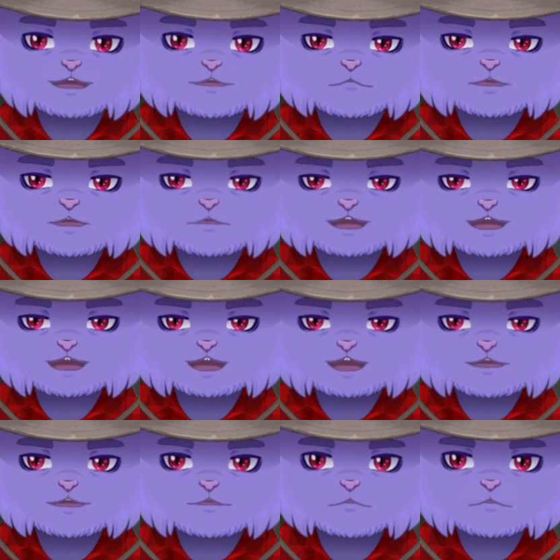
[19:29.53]
So as a
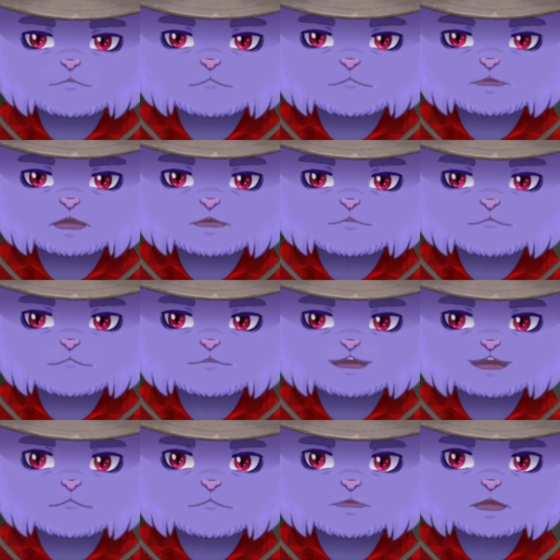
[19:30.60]
result, the
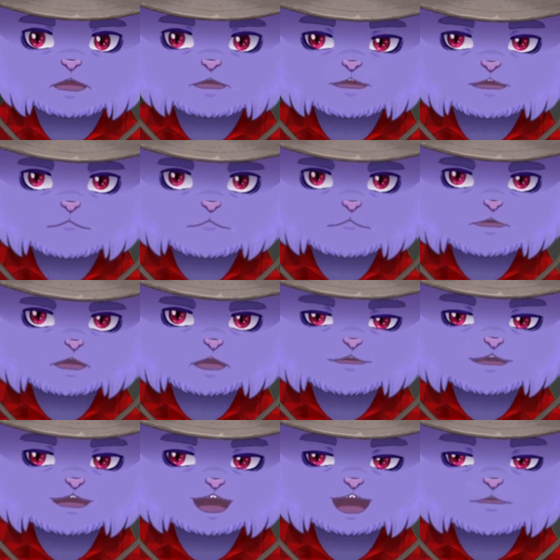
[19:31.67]
money is immediately
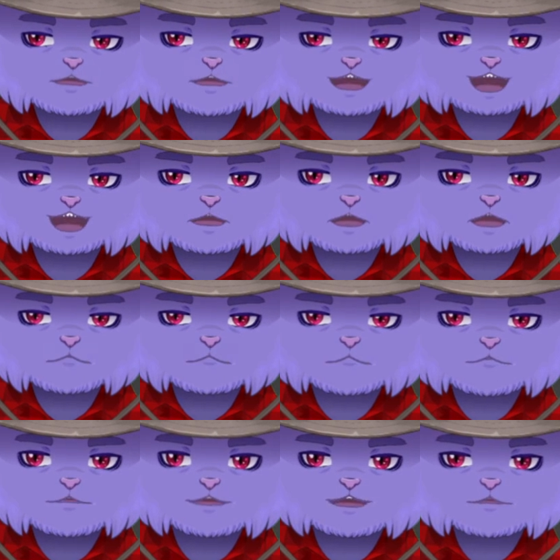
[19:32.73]
lost no matter what you do.
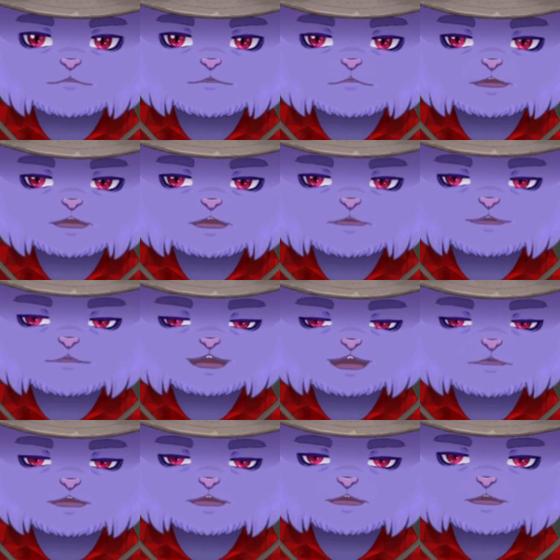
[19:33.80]
I
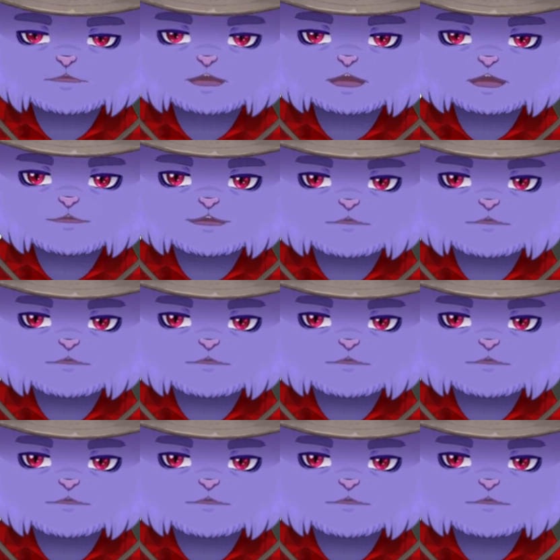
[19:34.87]
think that the only